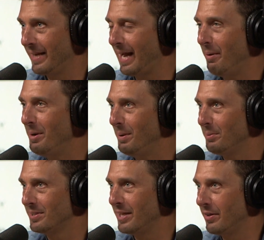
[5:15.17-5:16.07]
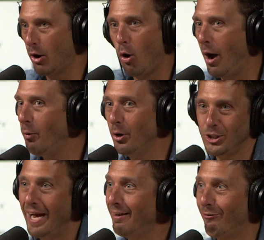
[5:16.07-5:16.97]
Like how many people tell you like, oh, I
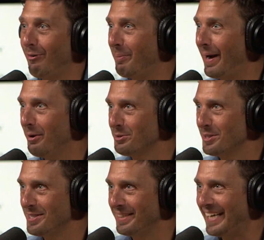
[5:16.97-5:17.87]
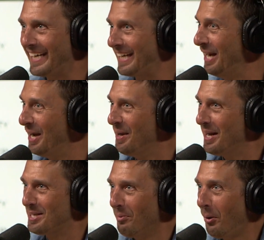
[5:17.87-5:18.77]
wish I could flip houses, and like
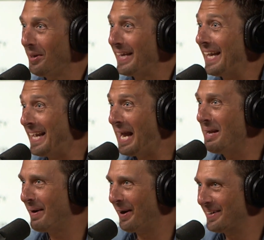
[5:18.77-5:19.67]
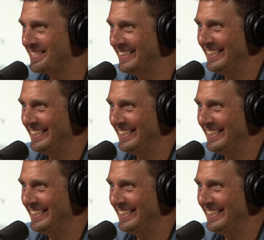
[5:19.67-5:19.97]
it's more like a nightmare, isn't